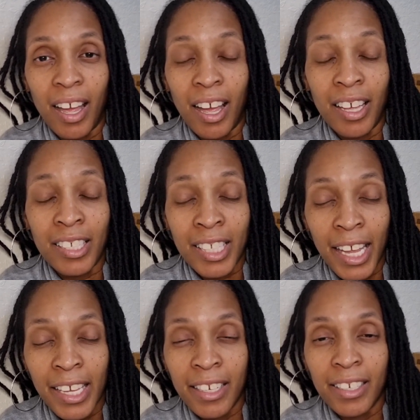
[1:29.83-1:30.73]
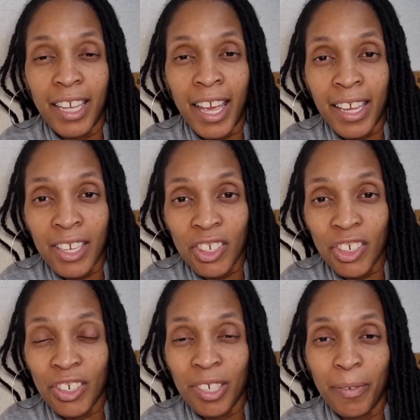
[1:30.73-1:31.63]
it's taken an
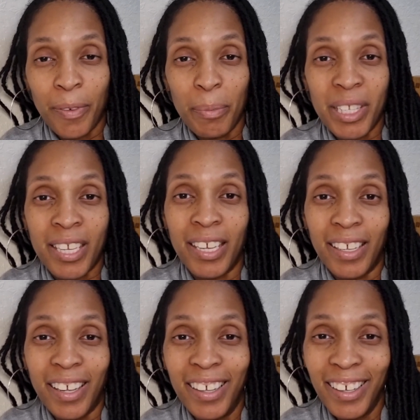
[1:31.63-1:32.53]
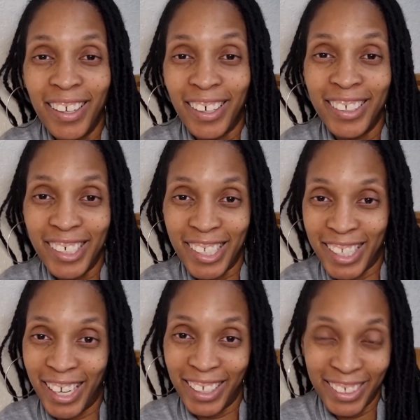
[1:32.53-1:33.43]
age for me to
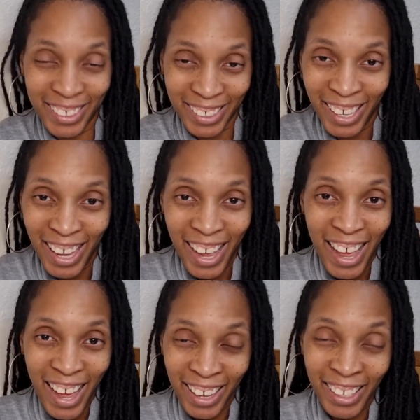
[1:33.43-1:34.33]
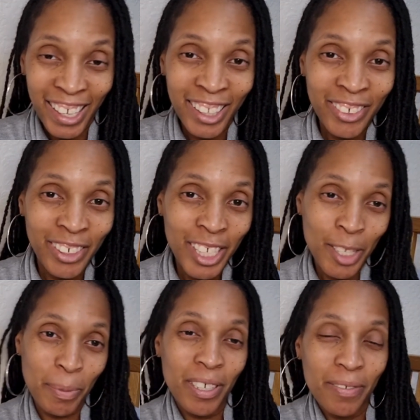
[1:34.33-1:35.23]
understand and get the
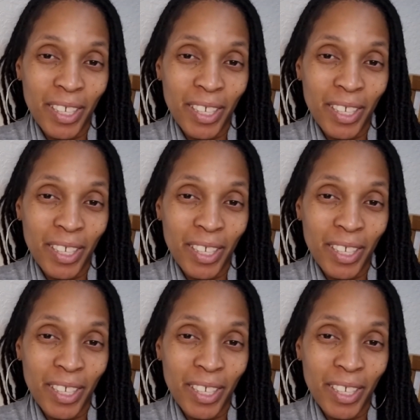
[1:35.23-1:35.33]
grasp of.